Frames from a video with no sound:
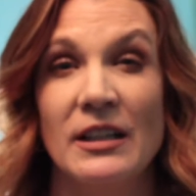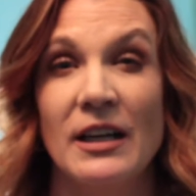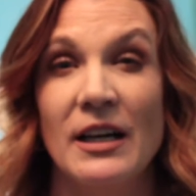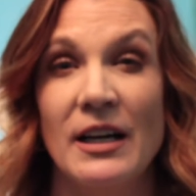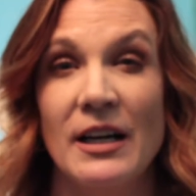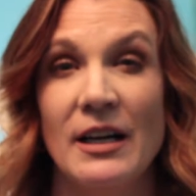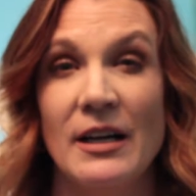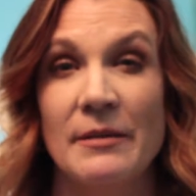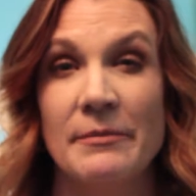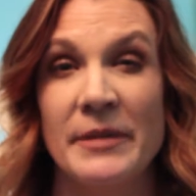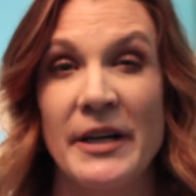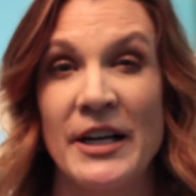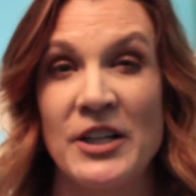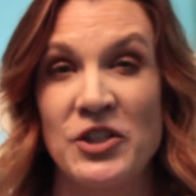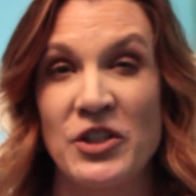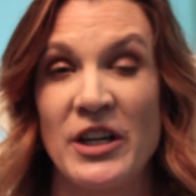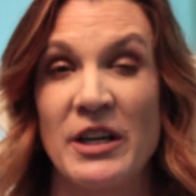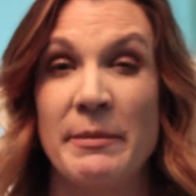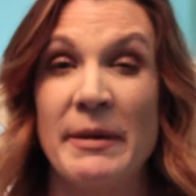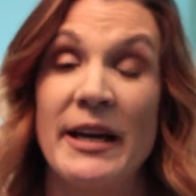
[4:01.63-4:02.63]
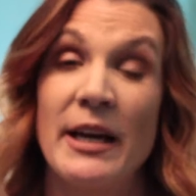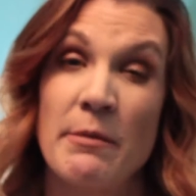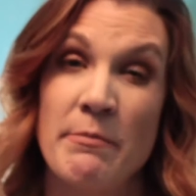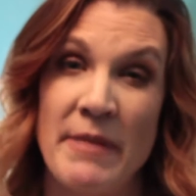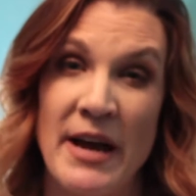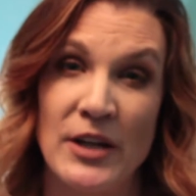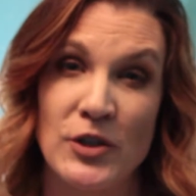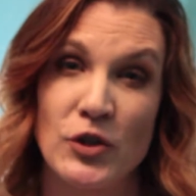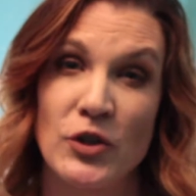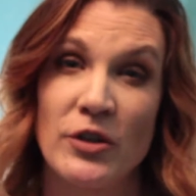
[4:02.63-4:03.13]
I tried to make it
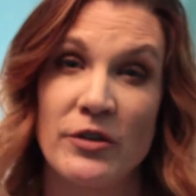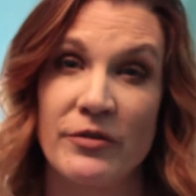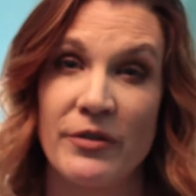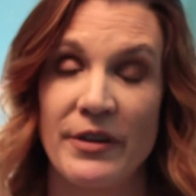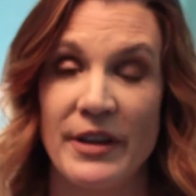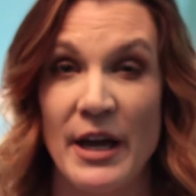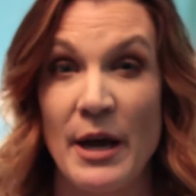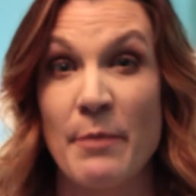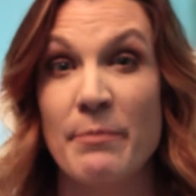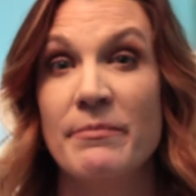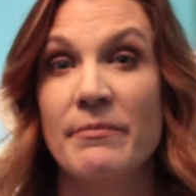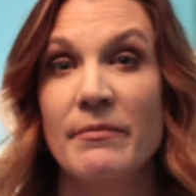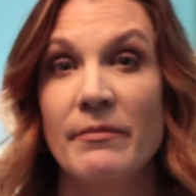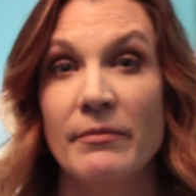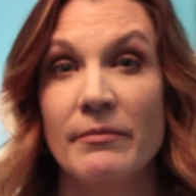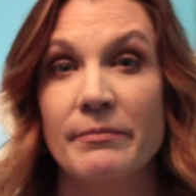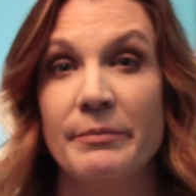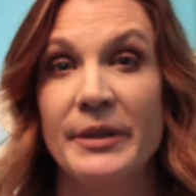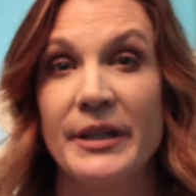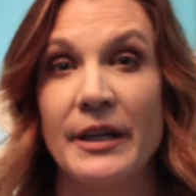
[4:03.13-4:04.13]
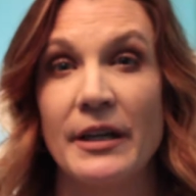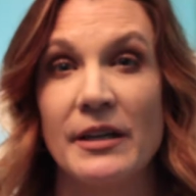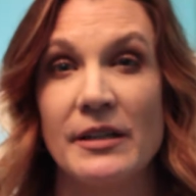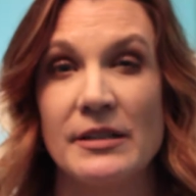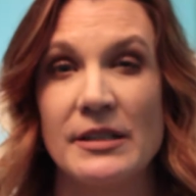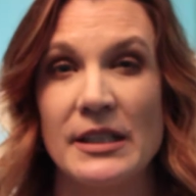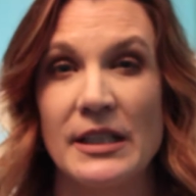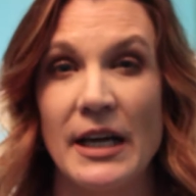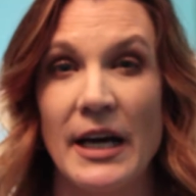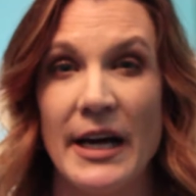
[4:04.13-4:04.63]
magical for them
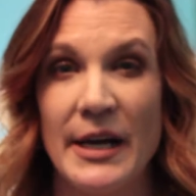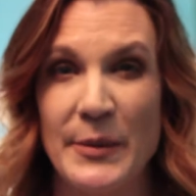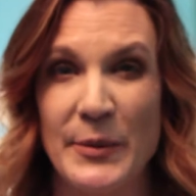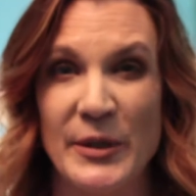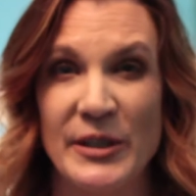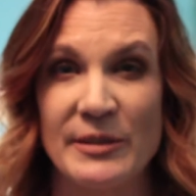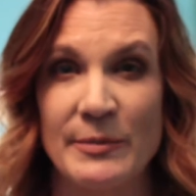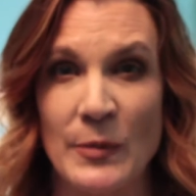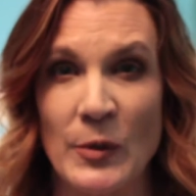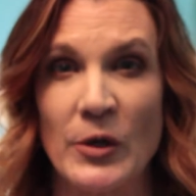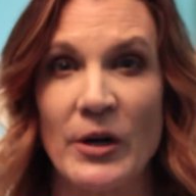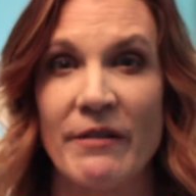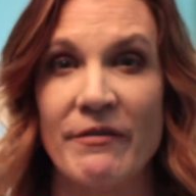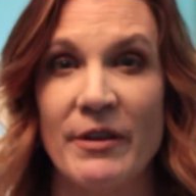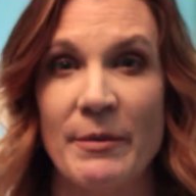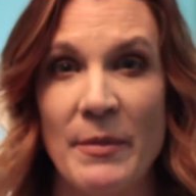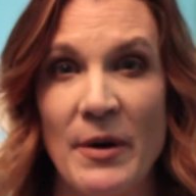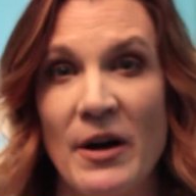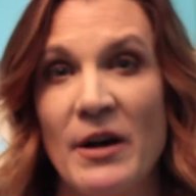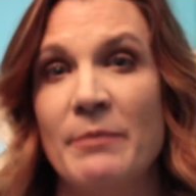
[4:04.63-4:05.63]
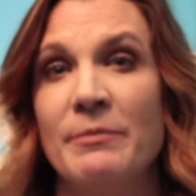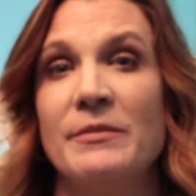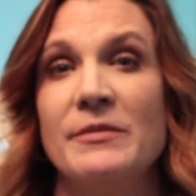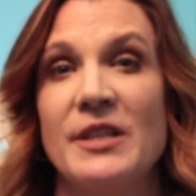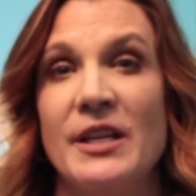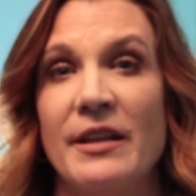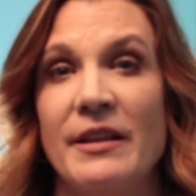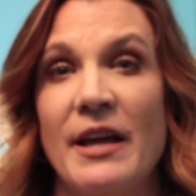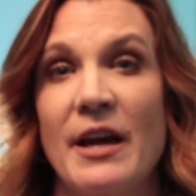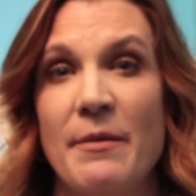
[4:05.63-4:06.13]
because I was more of the mom
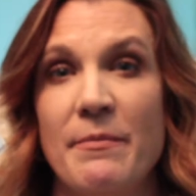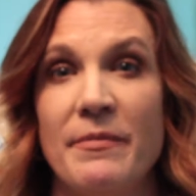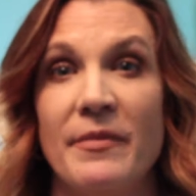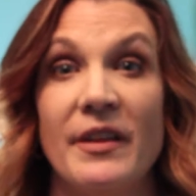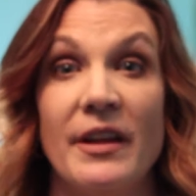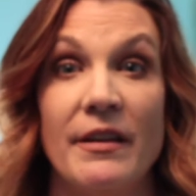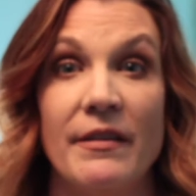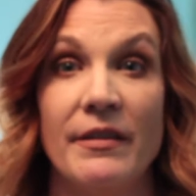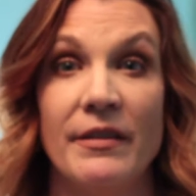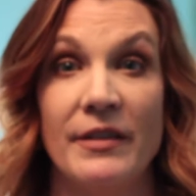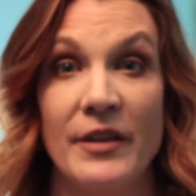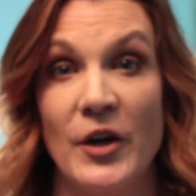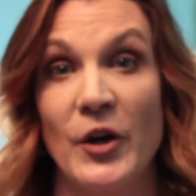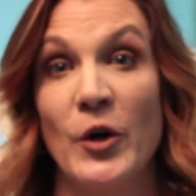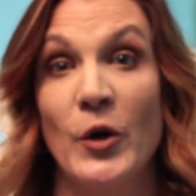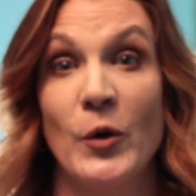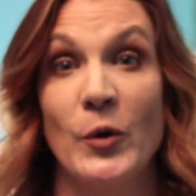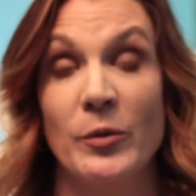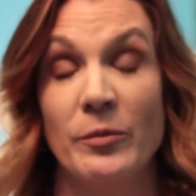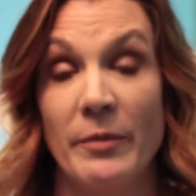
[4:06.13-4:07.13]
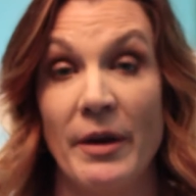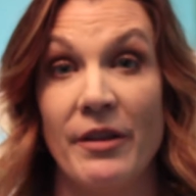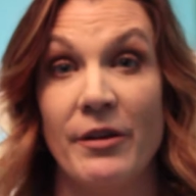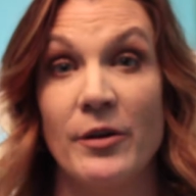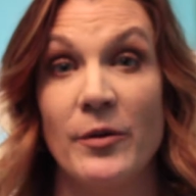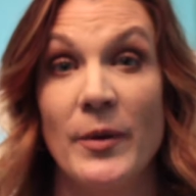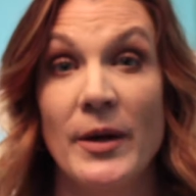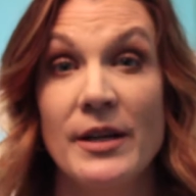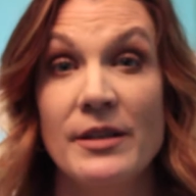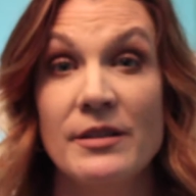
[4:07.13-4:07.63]
to them than their own
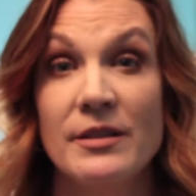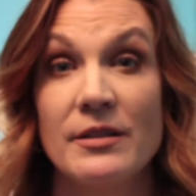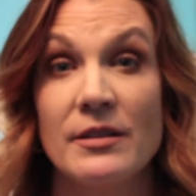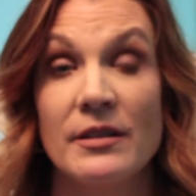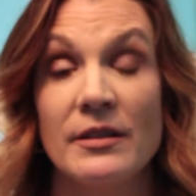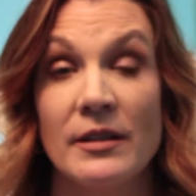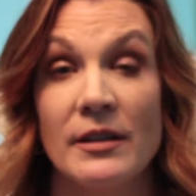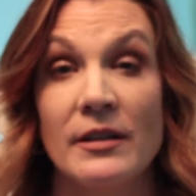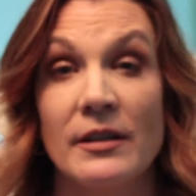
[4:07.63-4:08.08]
mother was.